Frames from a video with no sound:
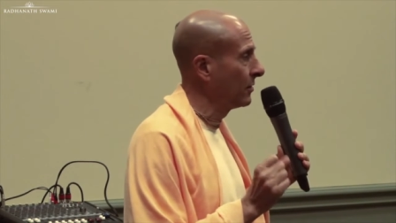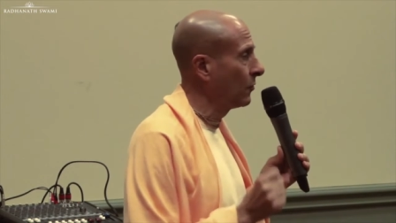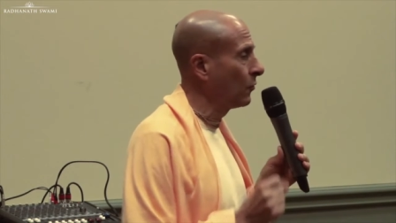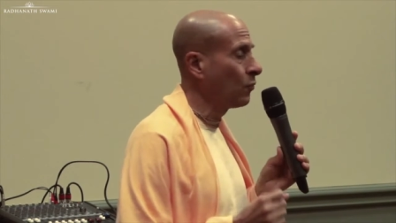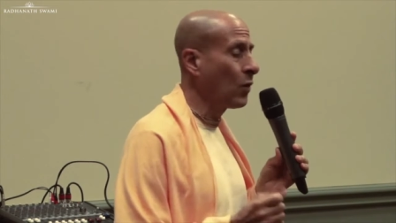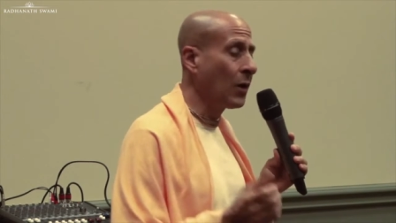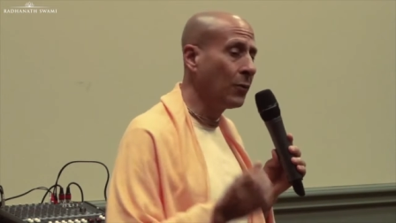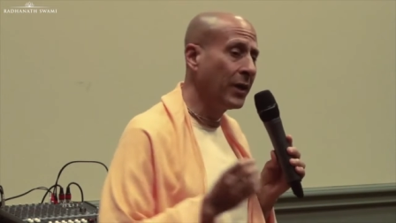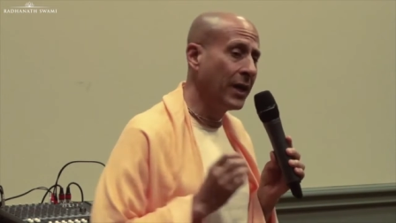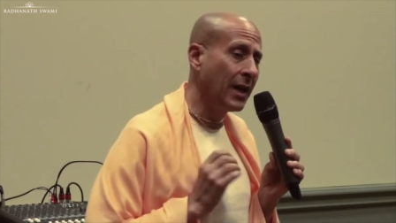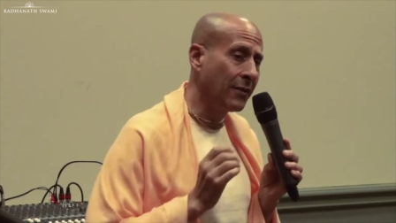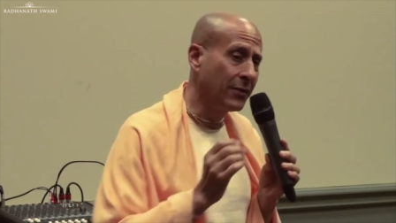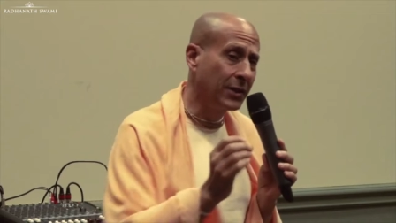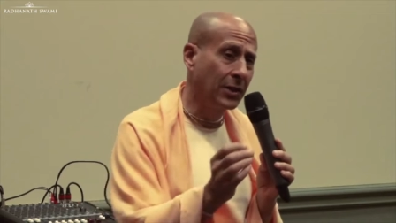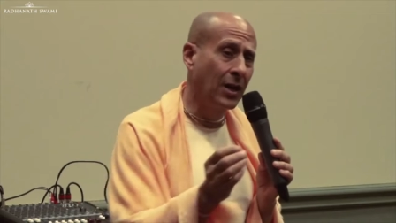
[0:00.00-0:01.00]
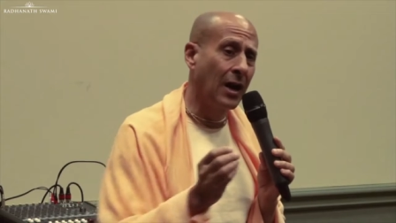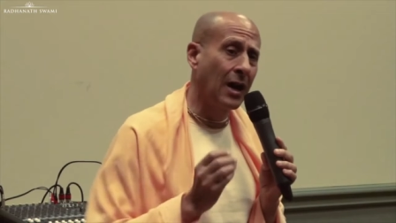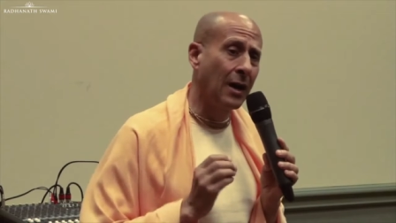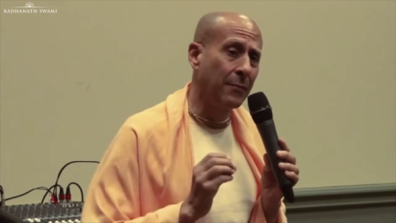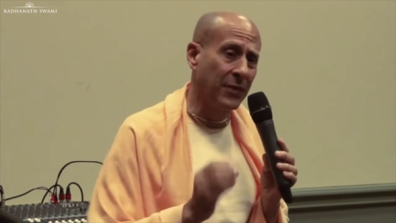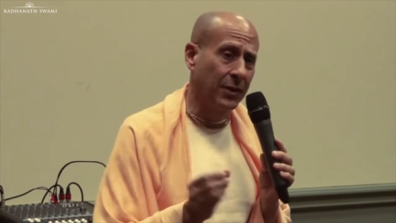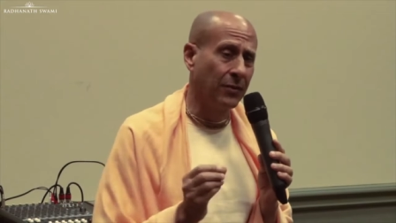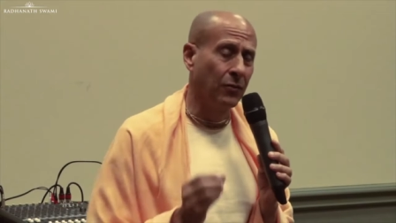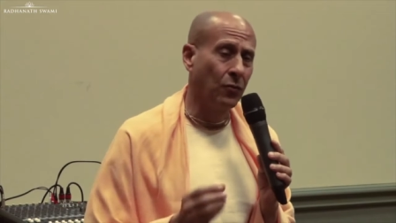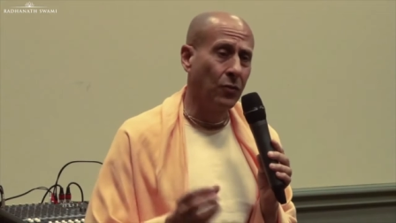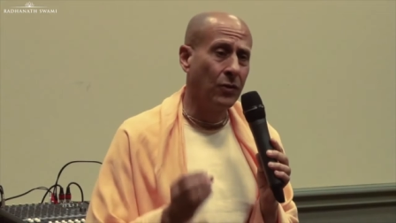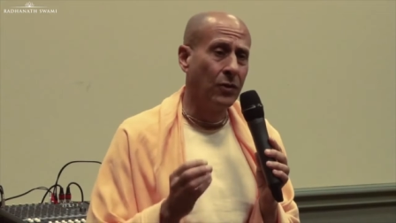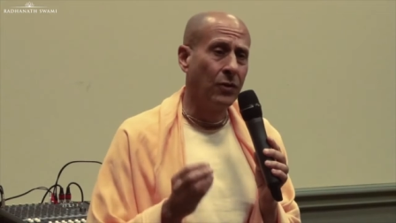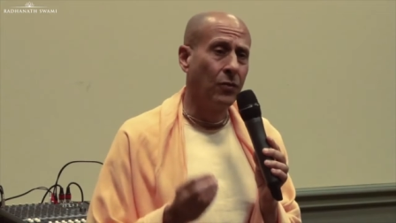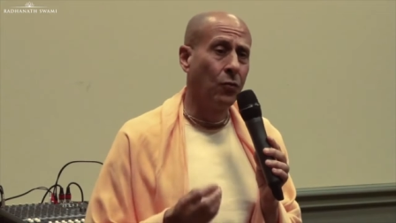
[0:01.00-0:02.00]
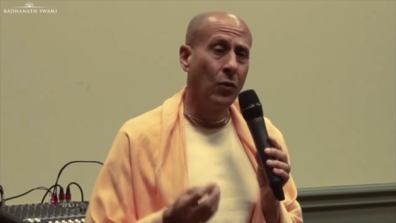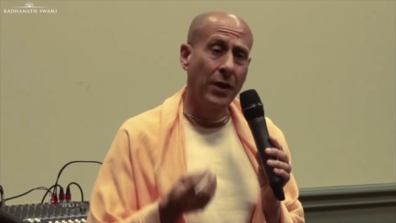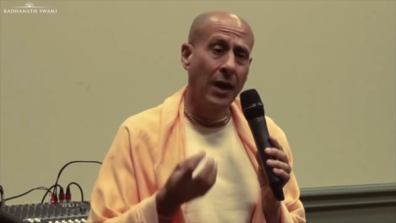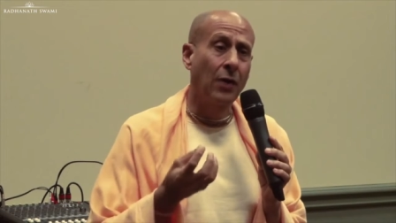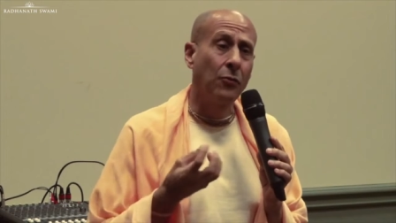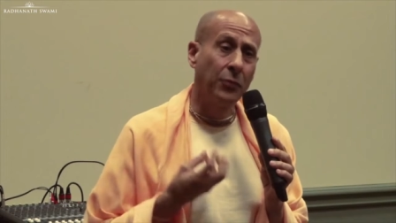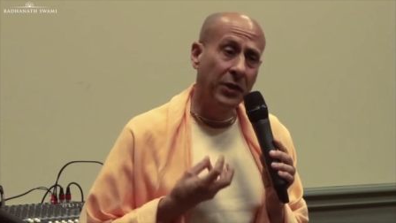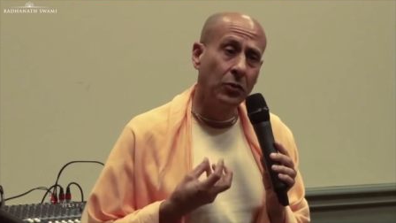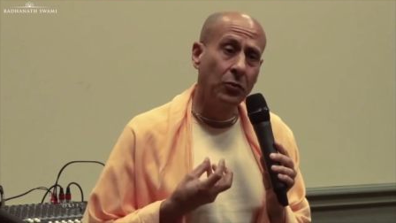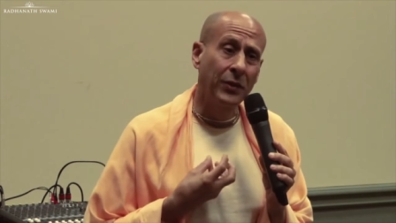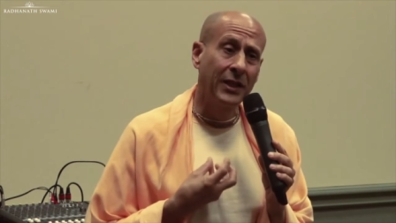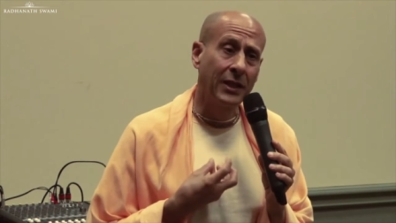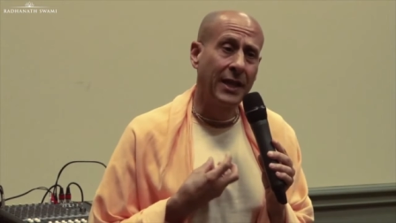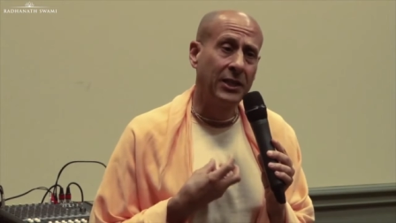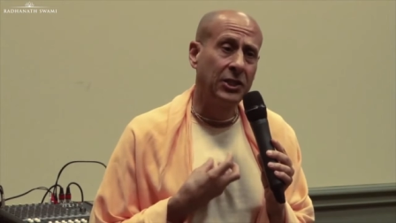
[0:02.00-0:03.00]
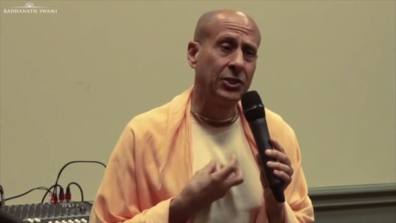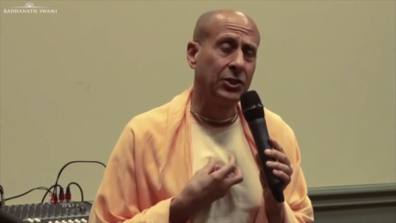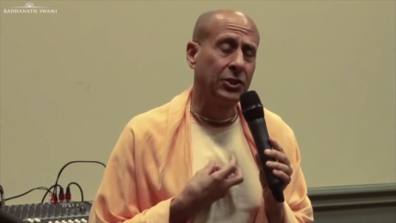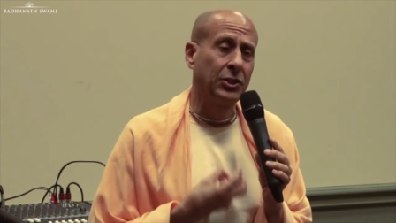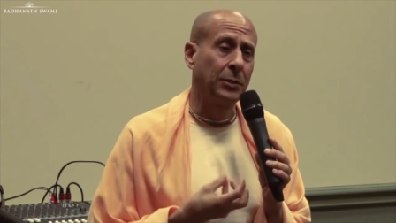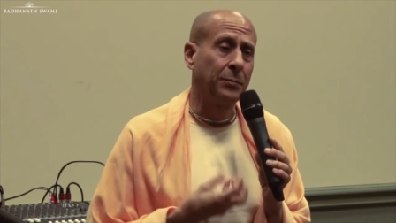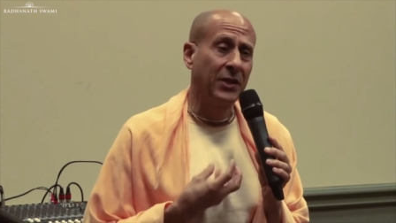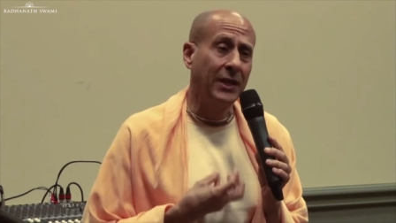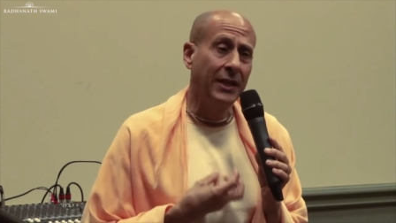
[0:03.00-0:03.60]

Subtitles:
what we have in common, what our real relationship